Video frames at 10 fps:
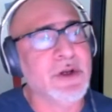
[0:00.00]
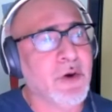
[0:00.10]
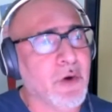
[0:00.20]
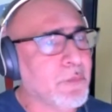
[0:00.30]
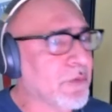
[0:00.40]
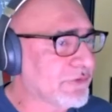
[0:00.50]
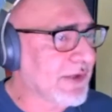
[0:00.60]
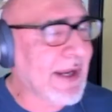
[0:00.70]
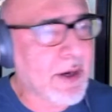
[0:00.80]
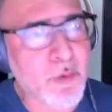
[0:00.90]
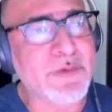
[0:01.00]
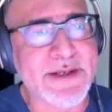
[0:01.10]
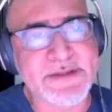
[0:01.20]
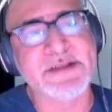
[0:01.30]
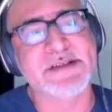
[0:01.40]
almost all the
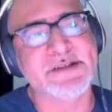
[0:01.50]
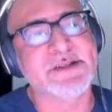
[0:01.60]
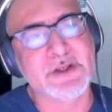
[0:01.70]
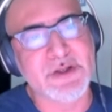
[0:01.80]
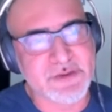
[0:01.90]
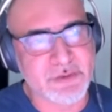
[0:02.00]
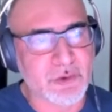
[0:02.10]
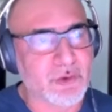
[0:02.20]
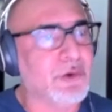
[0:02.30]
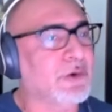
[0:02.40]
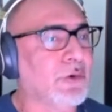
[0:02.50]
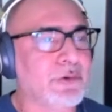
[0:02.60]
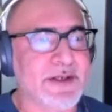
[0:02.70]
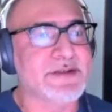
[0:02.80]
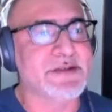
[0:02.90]
entities that you need to log, all
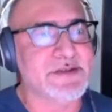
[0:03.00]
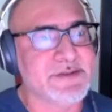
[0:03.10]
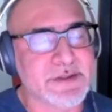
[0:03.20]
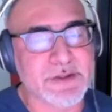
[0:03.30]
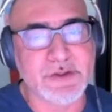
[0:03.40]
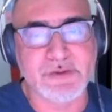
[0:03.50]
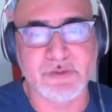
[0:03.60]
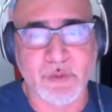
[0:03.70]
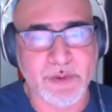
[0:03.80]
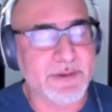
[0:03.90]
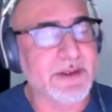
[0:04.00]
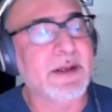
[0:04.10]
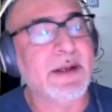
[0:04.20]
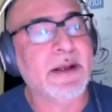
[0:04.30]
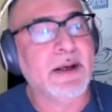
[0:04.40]
the entities that you need to query.
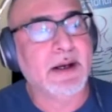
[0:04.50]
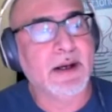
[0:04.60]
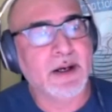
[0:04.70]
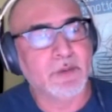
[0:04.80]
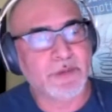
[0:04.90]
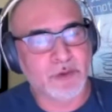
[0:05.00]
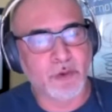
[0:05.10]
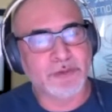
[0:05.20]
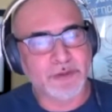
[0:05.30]
We call it